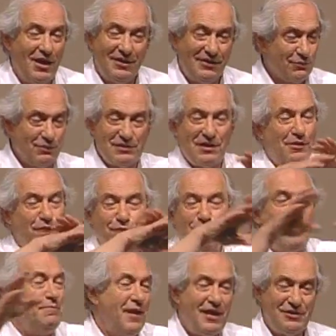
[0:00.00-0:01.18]
This was on the
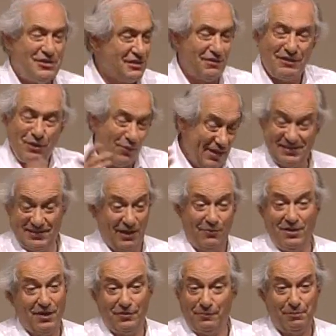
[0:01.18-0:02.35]
front pages, you know, is there
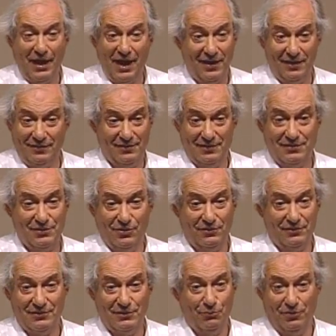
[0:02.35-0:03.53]
another planet that
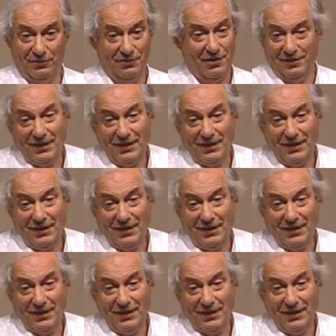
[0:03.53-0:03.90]
circles the world or not?